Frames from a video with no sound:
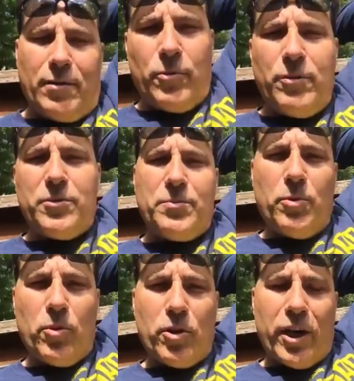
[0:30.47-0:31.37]
What was
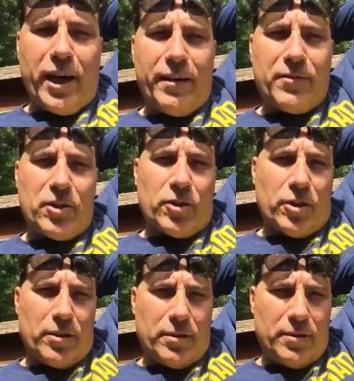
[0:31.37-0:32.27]
Porter after?
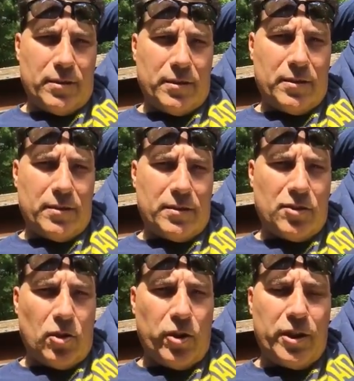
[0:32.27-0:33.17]

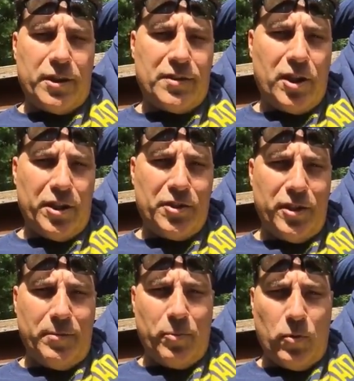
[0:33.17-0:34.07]
So the
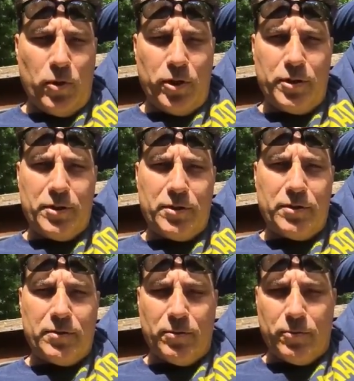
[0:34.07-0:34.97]
discussion
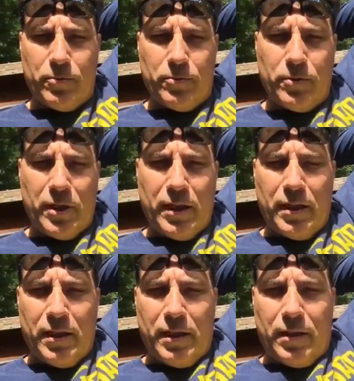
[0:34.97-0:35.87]
boards,
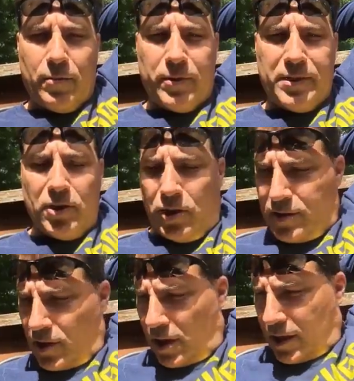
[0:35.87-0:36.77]
we
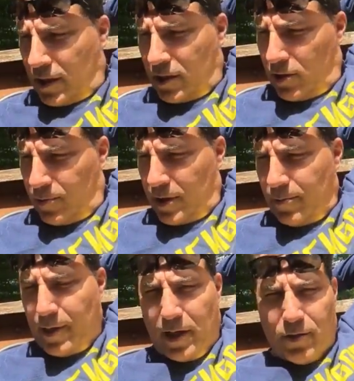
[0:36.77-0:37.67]
started talking a little bit
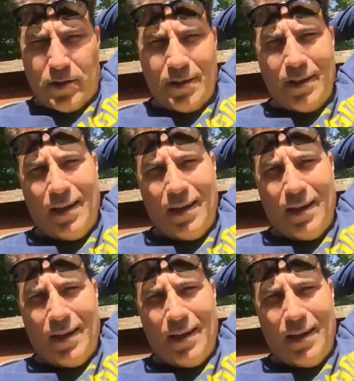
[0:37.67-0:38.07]
about